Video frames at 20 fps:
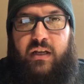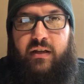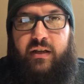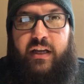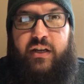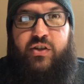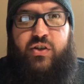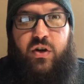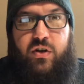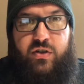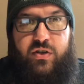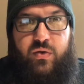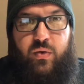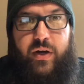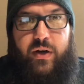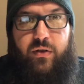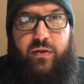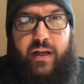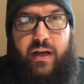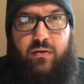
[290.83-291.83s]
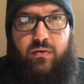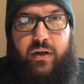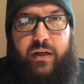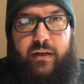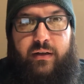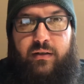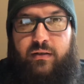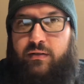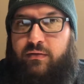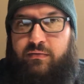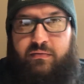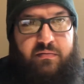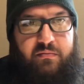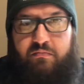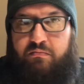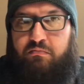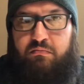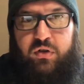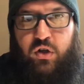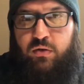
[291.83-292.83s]
It charged quicker that way.
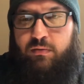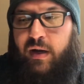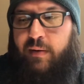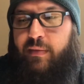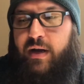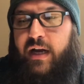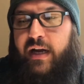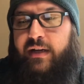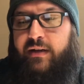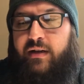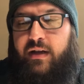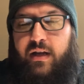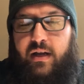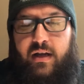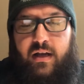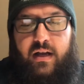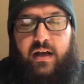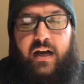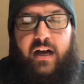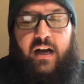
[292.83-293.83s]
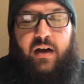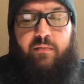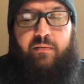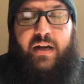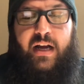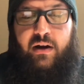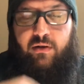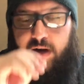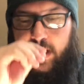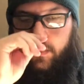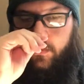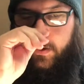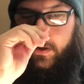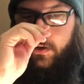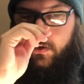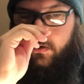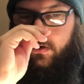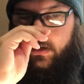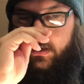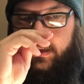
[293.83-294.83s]
Blew my mind. Um, now, I
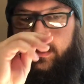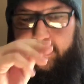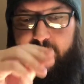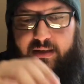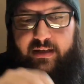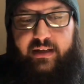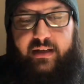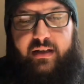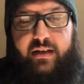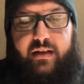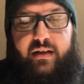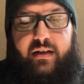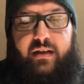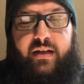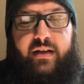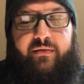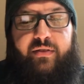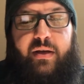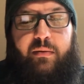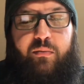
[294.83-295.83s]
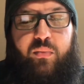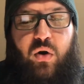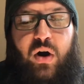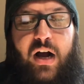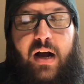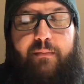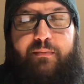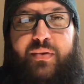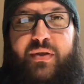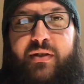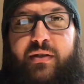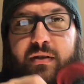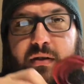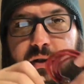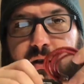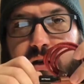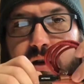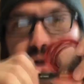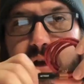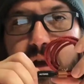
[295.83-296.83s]
will give them props.
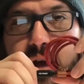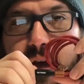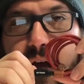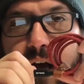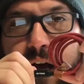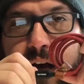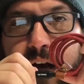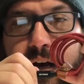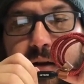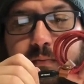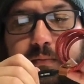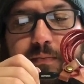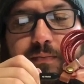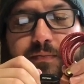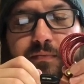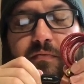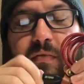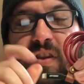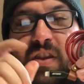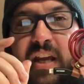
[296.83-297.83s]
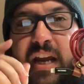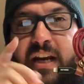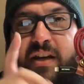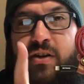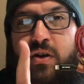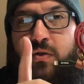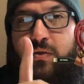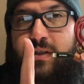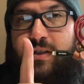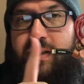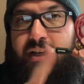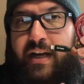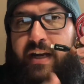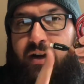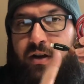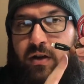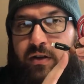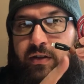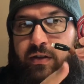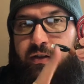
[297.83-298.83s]
Um, they don't say
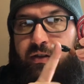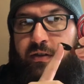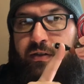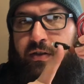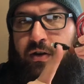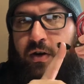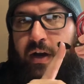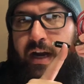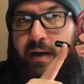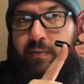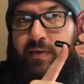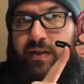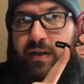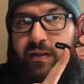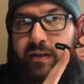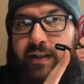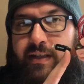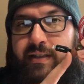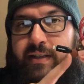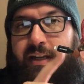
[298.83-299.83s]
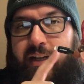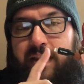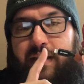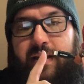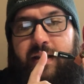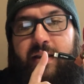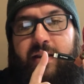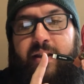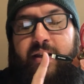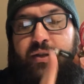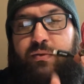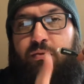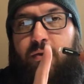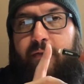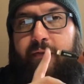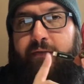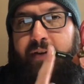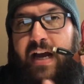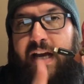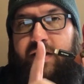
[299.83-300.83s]
on their Amazon listing that this will
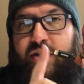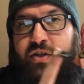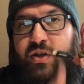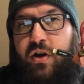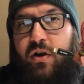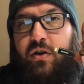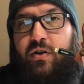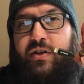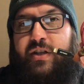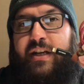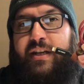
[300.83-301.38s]
fast charge.